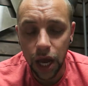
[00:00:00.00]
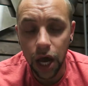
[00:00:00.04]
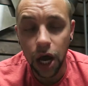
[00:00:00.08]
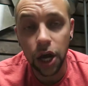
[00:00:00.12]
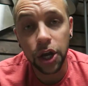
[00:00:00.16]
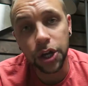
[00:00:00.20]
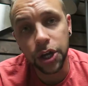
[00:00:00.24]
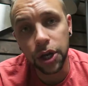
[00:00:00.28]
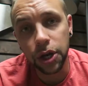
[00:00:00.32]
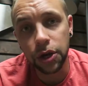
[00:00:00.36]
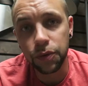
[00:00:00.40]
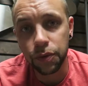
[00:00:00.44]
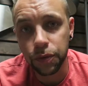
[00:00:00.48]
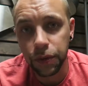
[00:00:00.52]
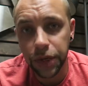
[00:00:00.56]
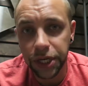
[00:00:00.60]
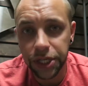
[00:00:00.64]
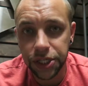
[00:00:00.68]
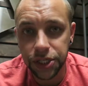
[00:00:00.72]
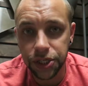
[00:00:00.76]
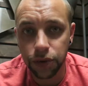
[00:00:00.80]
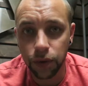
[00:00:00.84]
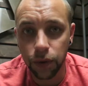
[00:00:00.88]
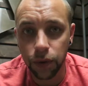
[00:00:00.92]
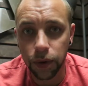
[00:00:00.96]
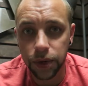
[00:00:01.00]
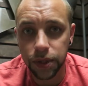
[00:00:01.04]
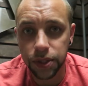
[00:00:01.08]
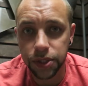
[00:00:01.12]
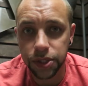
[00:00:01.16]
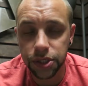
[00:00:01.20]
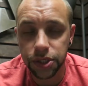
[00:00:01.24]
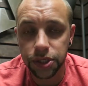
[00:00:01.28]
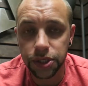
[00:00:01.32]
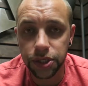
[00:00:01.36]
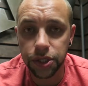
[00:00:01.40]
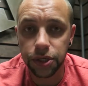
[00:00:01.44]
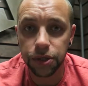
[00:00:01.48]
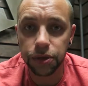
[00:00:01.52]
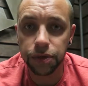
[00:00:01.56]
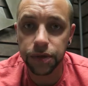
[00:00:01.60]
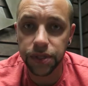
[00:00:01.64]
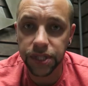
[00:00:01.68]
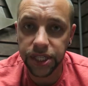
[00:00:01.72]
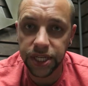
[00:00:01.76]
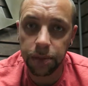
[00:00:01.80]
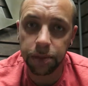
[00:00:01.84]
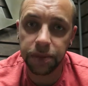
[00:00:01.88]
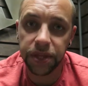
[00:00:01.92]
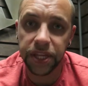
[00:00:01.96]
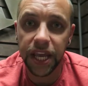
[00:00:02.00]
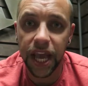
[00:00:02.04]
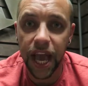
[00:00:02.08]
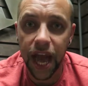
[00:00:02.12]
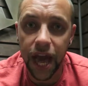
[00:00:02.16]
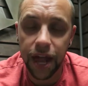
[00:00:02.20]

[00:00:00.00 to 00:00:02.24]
a good resource to some of the